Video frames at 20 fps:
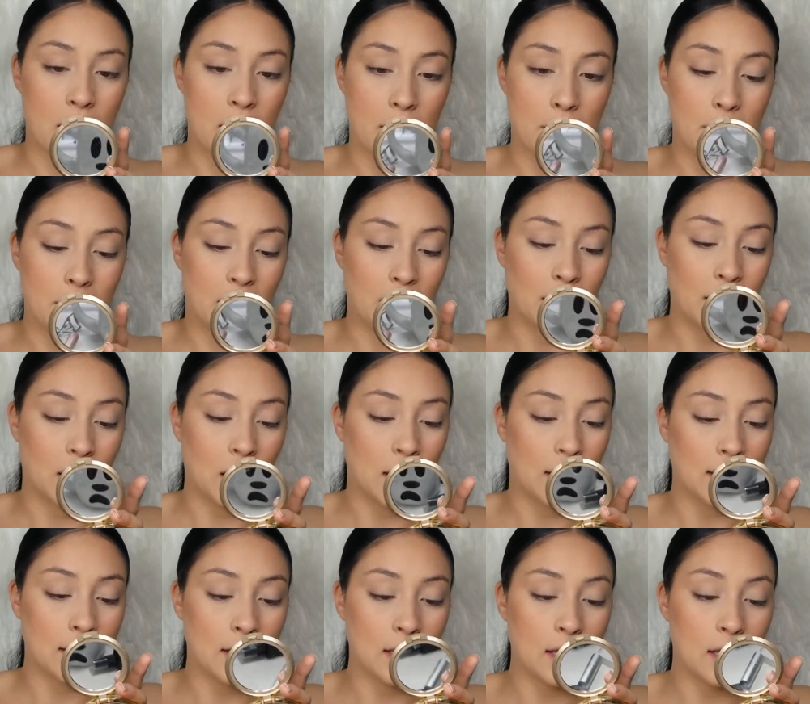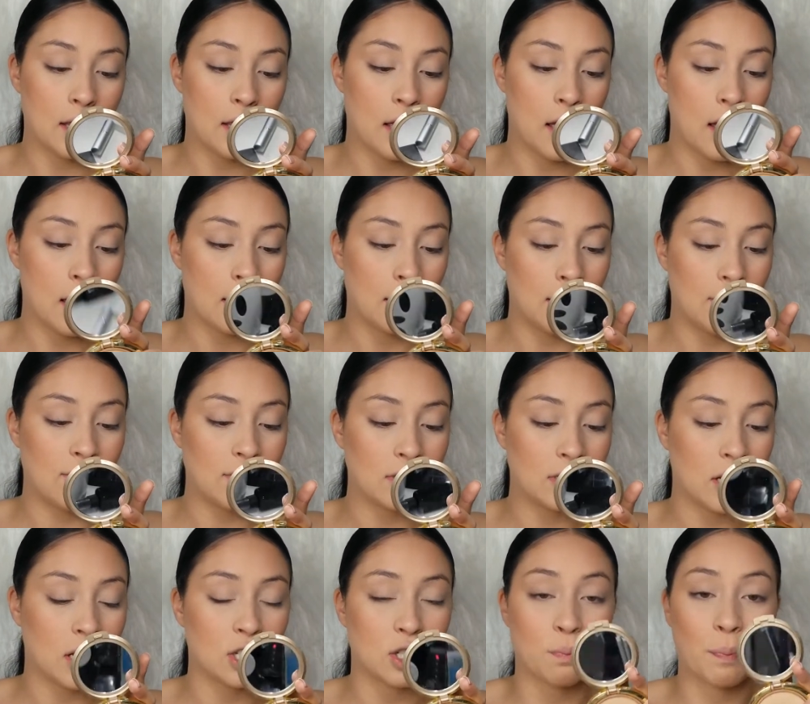Milani Even
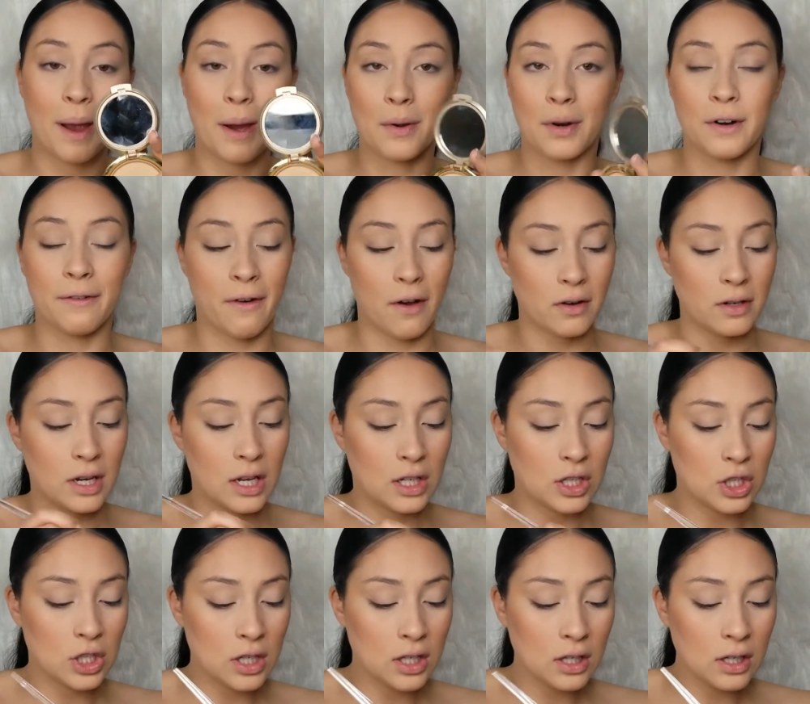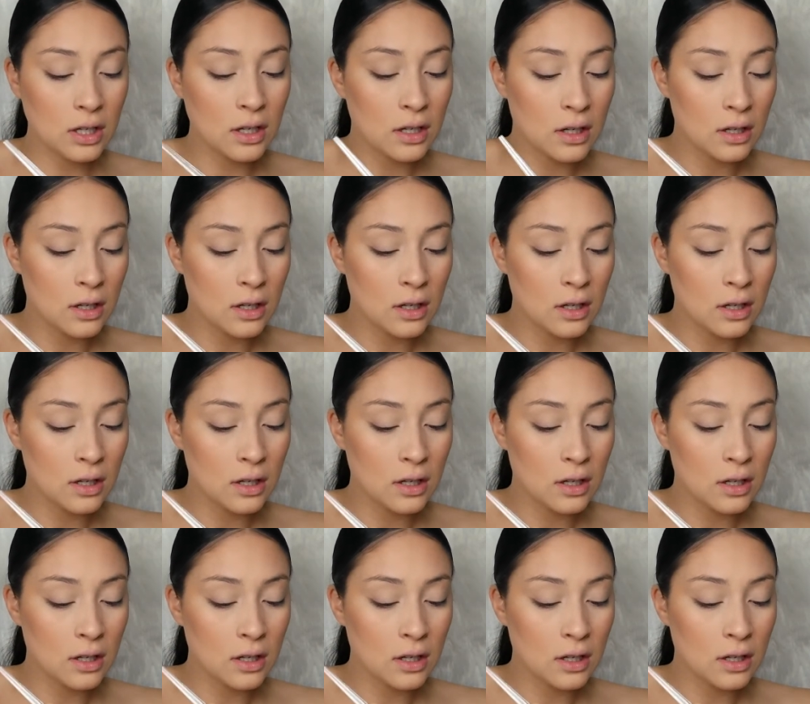Touch Powder Foundation,